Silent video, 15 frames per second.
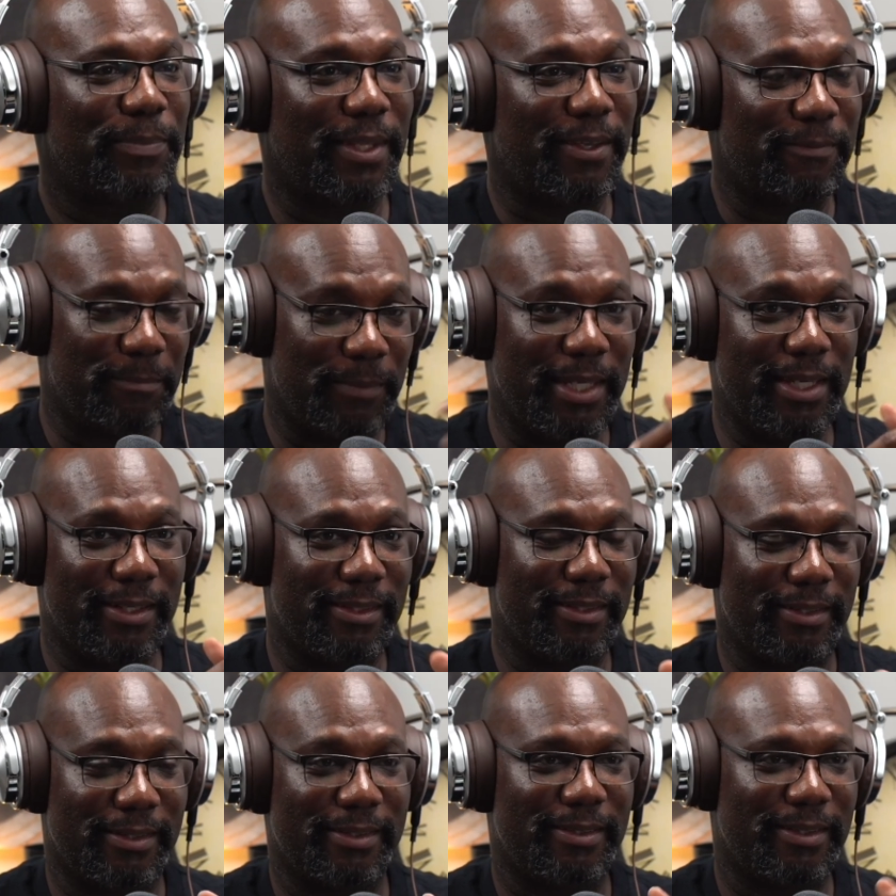of
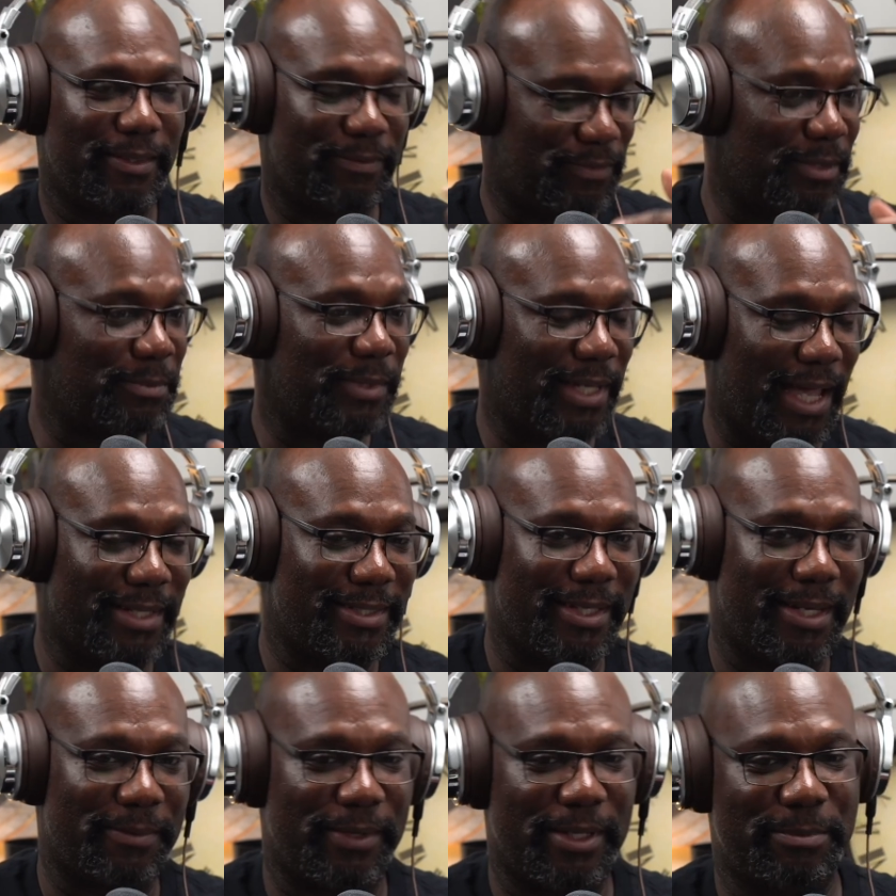me of some
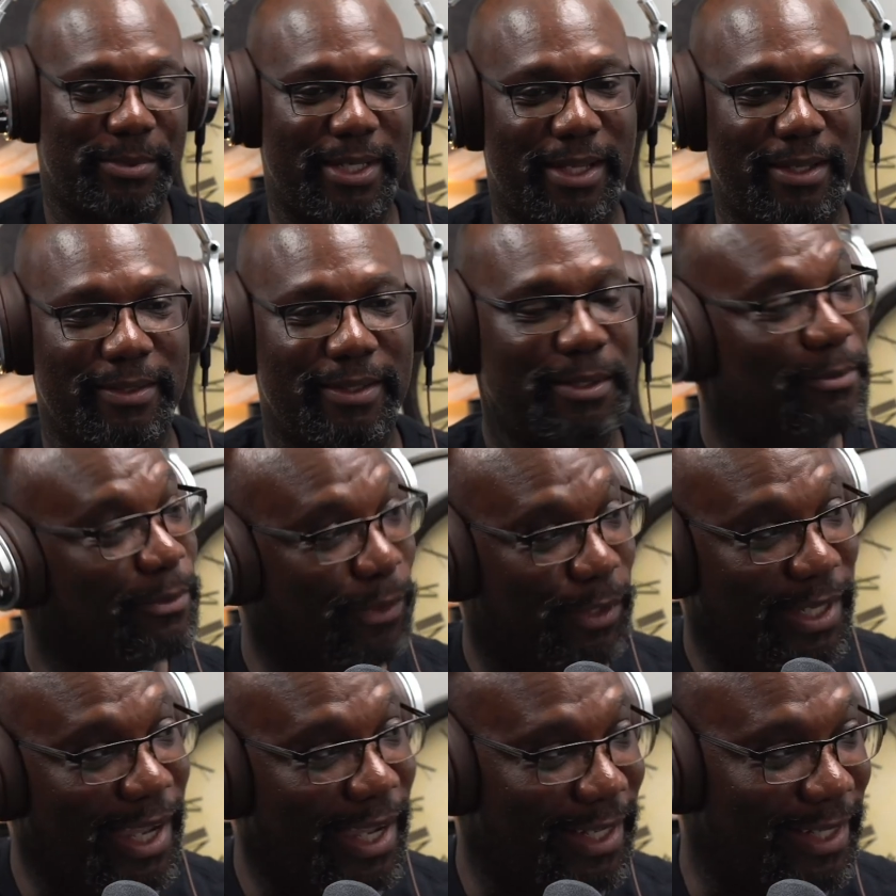content I'm ready to put out before
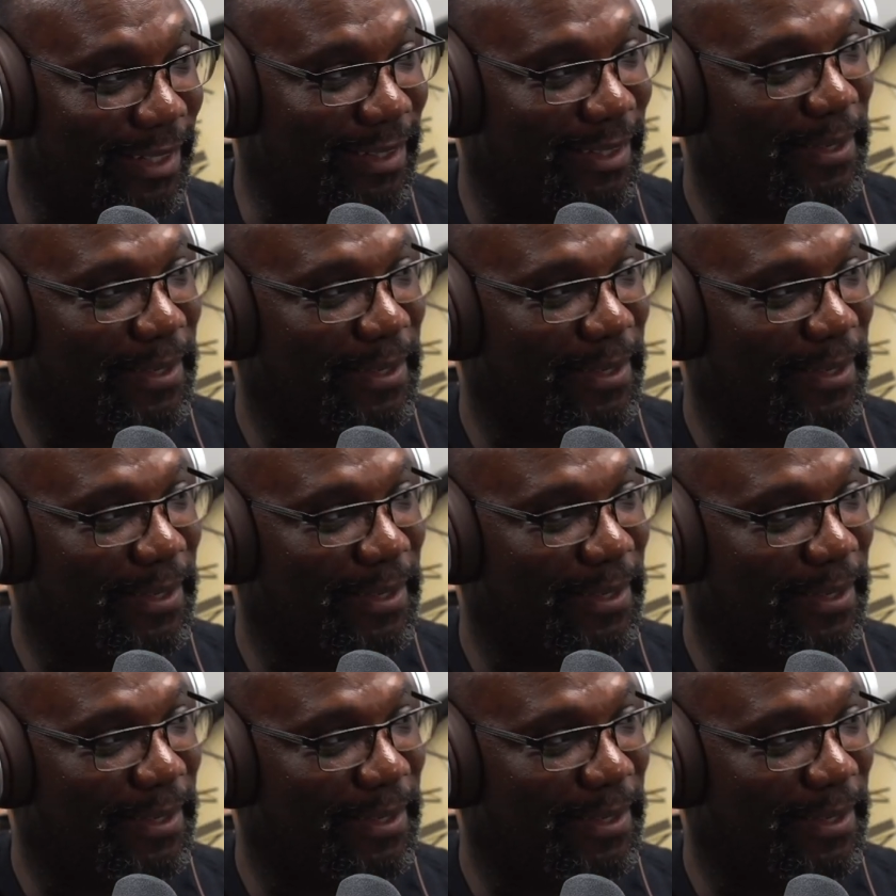you got here.